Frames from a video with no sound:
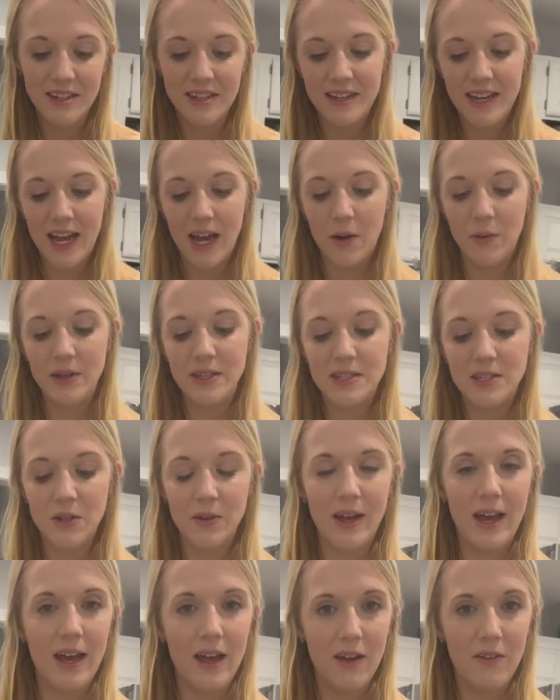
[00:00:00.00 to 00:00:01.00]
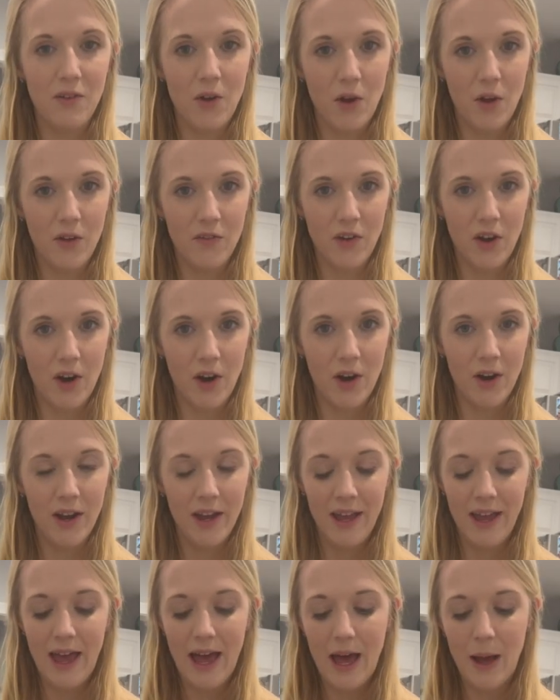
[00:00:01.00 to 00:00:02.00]
Now we still have all of our
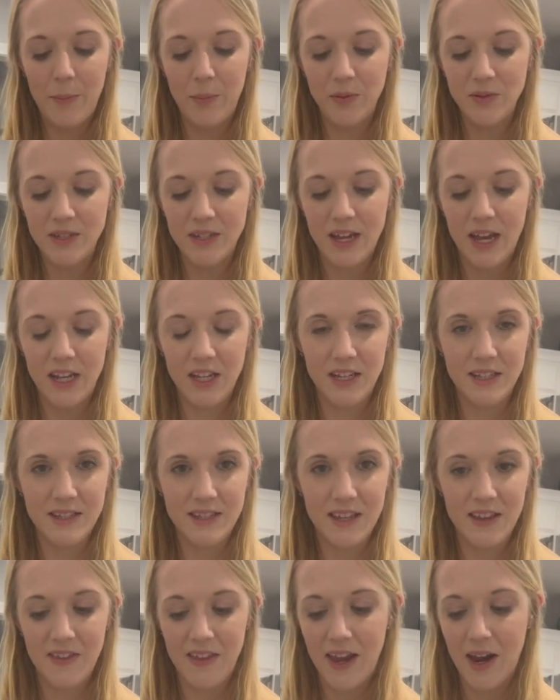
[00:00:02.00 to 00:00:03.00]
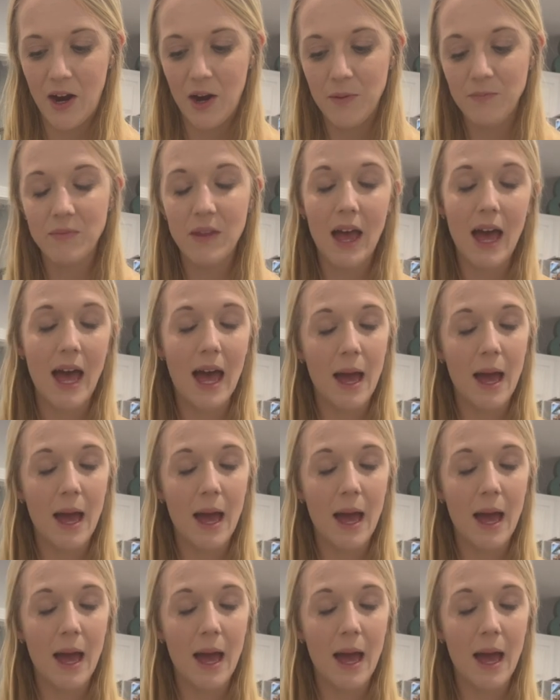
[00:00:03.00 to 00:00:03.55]
apples and onions in there.